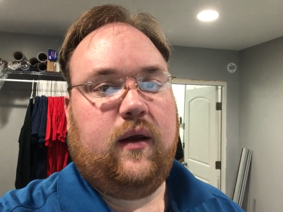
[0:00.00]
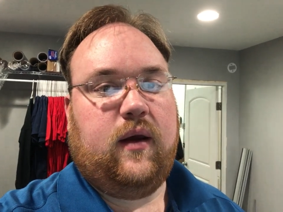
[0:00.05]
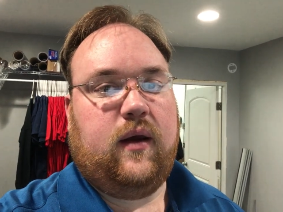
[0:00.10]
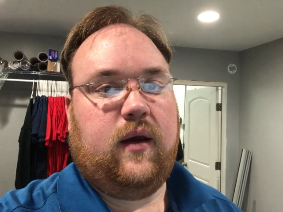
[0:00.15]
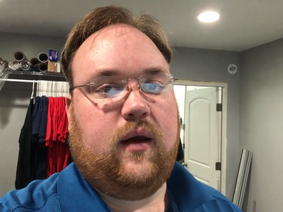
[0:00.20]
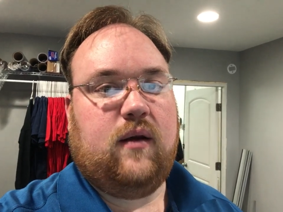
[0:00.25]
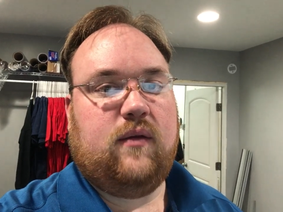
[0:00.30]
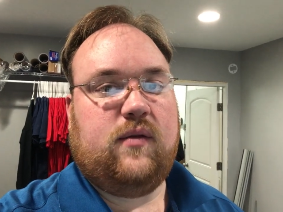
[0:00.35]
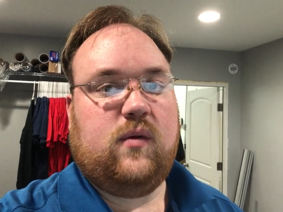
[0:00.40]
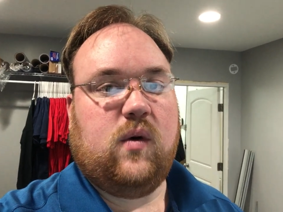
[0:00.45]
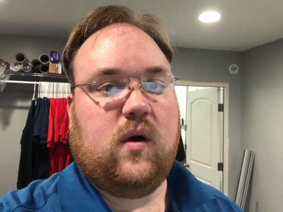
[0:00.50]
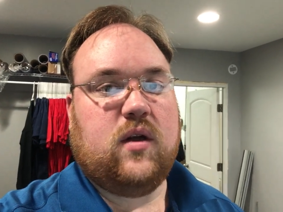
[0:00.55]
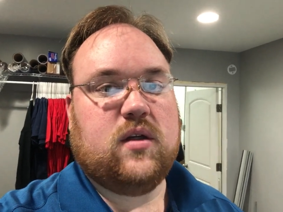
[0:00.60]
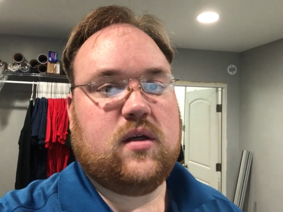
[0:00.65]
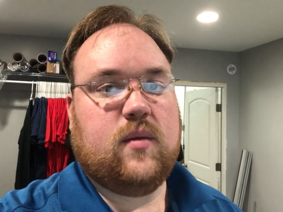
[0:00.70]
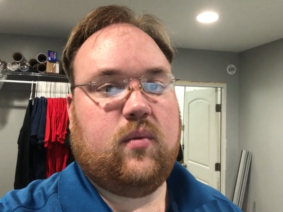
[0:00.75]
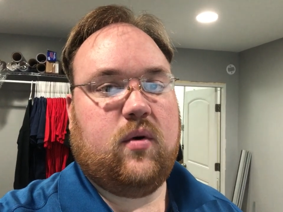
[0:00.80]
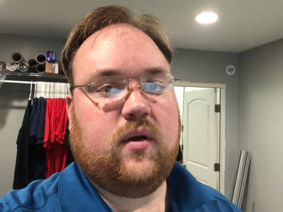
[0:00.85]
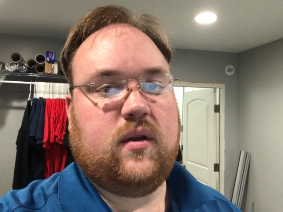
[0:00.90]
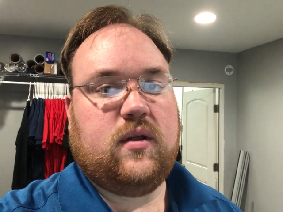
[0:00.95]
Uh, if you want to
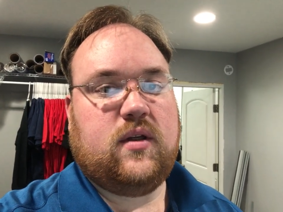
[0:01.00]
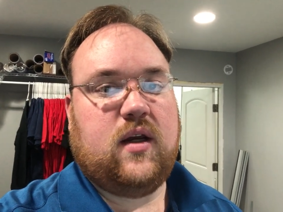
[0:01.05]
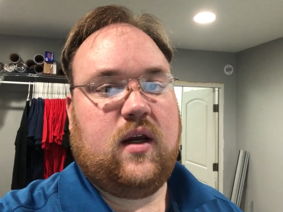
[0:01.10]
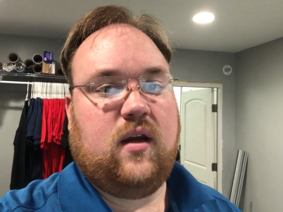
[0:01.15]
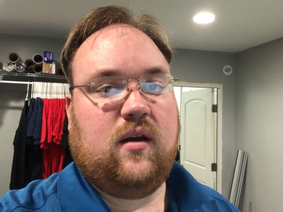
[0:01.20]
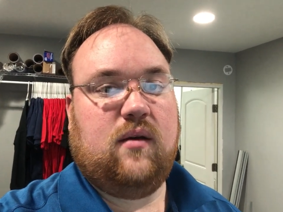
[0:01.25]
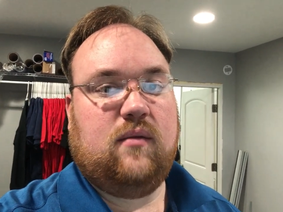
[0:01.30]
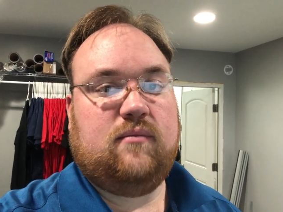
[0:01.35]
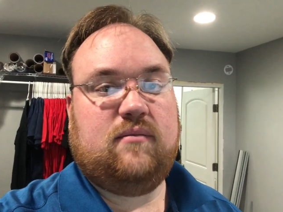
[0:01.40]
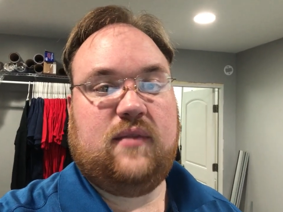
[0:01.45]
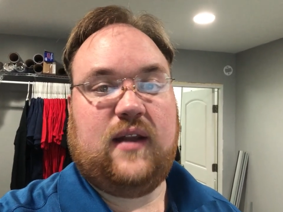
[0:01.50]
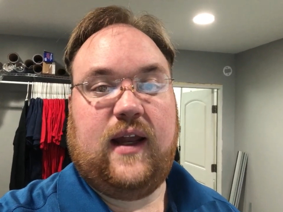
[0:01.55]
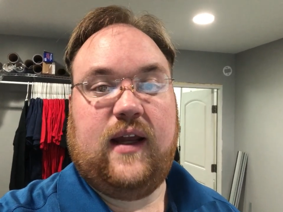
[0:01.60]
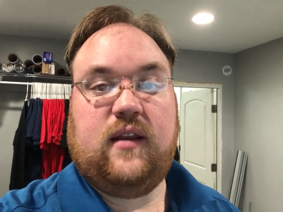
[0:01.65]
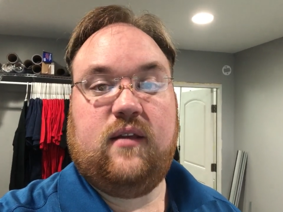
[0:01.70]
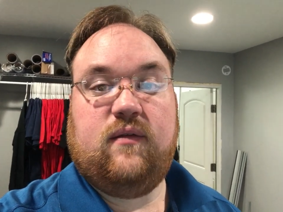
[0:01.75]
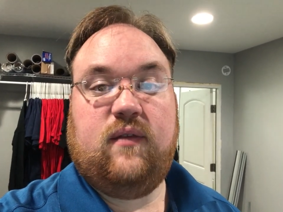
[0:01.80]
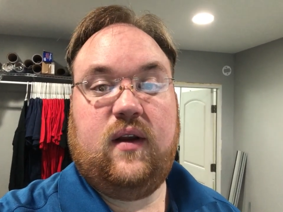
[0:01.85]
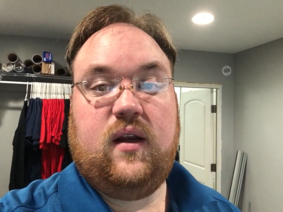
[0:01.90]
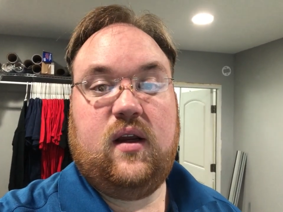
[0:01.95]
support the channel,
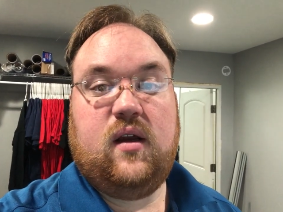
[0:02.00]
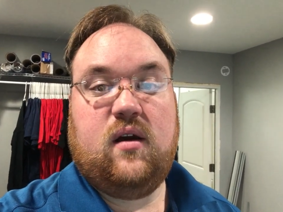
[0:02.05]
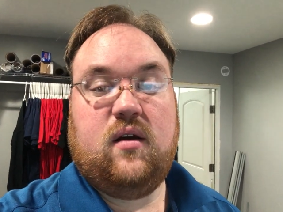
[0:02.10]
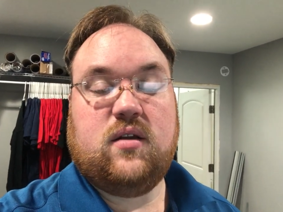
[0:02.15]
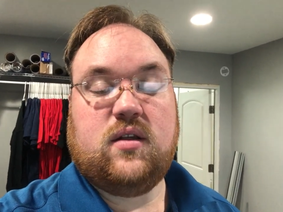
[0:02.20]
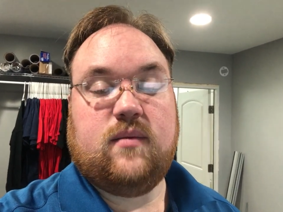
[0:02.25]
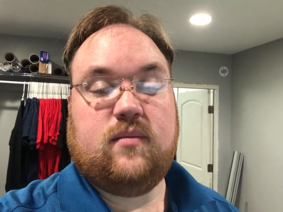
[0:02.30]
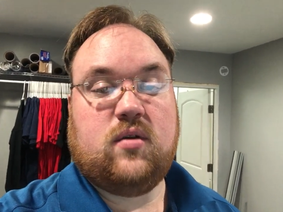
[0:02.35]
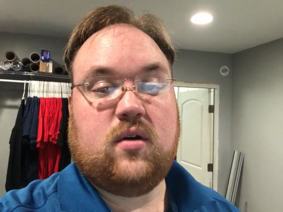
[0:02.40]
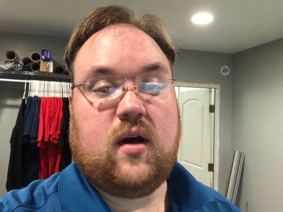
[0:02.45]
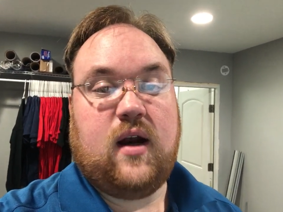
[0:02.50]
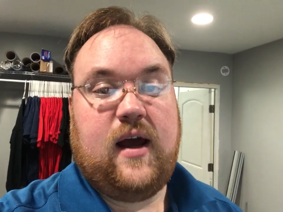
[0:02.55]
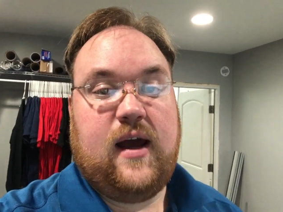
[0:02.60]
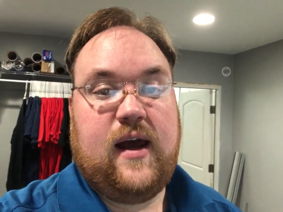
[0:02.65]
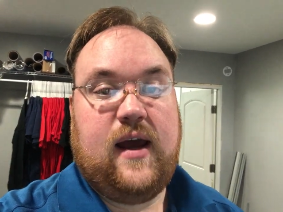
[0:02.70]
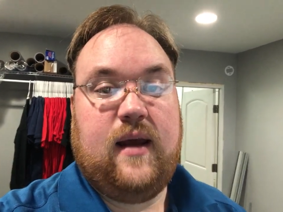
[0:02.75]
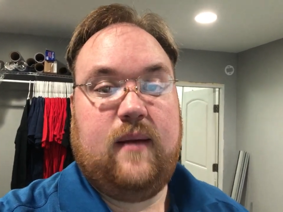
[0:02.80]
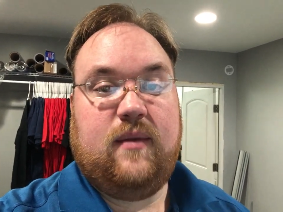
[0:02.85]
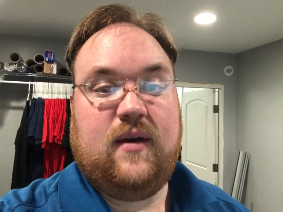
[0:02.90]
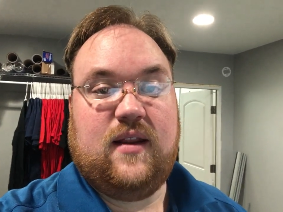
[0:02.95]
like the video,
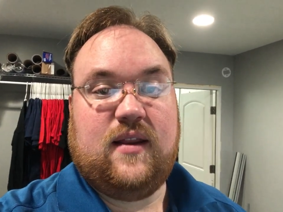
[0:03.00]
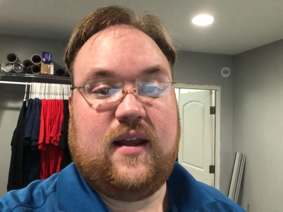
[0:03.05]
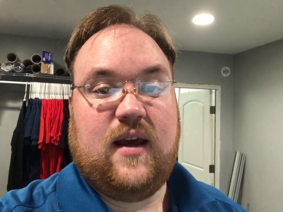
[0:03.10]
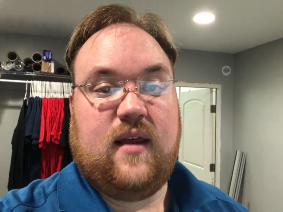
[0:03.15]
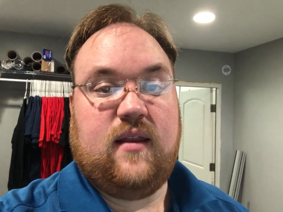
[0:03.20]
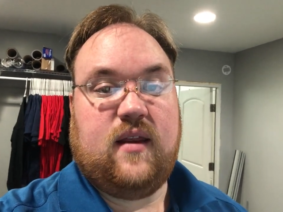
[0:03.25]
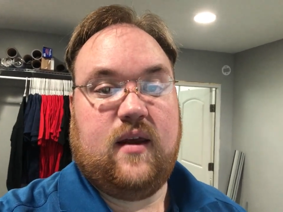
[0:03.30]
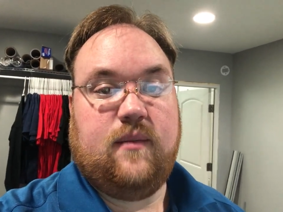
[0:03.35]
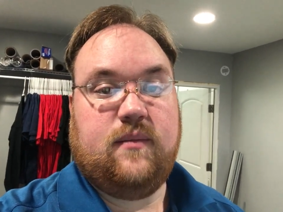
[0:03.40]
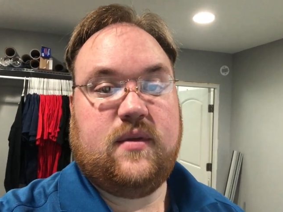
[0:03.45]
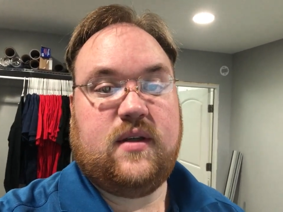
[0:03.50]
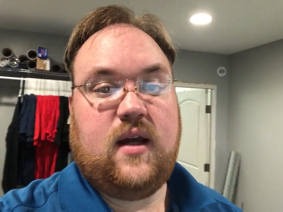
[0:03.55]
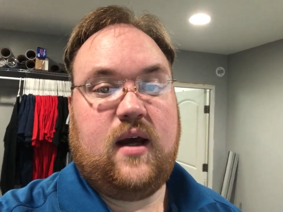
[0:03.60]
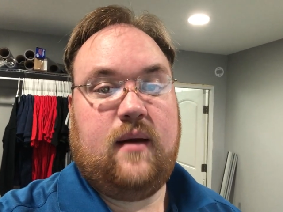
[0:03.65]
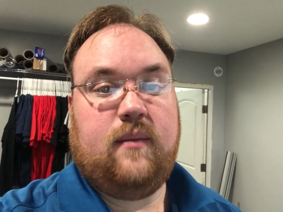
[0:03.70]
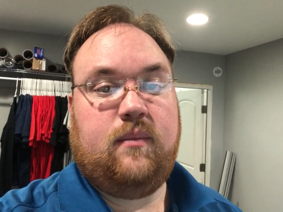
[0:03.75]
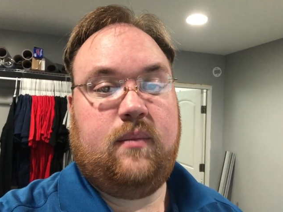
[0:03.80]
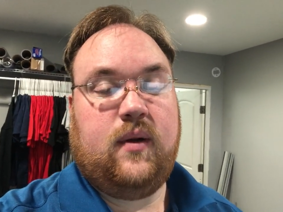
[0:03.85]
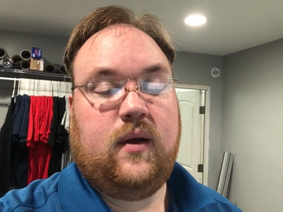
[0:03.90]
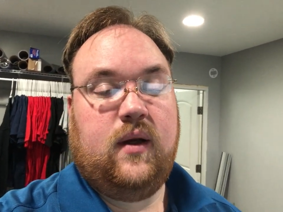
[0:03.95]
subscribe, hit that thumbs
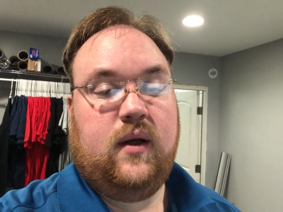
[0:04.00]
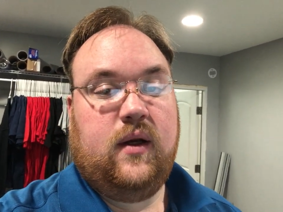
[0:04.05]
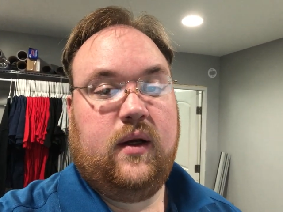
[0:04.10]
up.